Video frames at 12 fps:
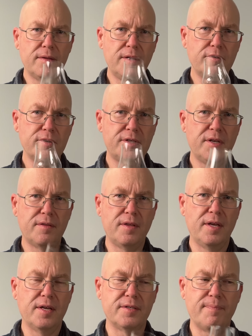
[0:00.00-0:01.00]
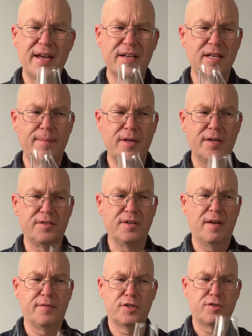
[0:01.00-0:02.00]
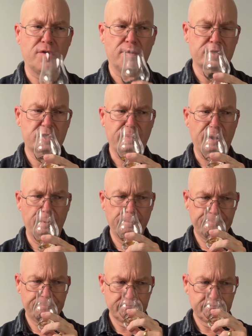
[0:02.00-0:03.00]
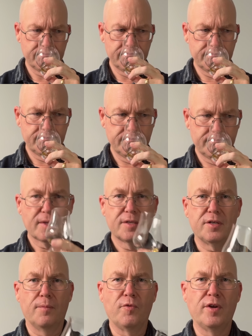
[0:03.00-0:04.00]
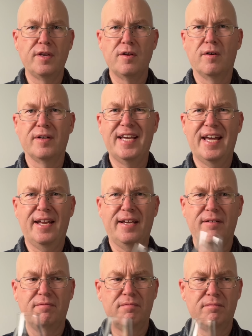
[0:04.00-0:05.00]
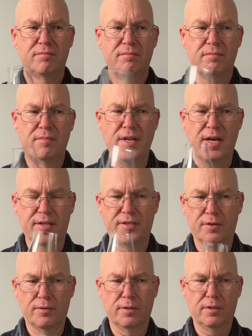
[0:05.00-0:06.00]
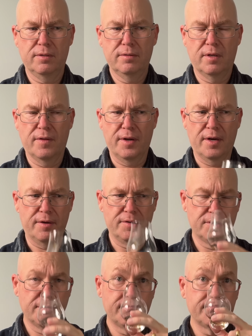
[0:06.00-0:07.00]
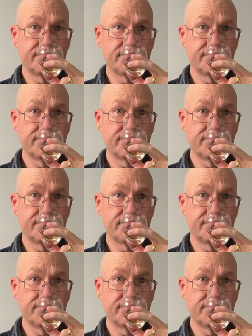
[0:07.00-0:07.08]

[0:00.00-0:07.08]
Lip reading: The interesting thing is macadamia nuts don't have a strong smell, so I'm really not getting nuts at all on the nose.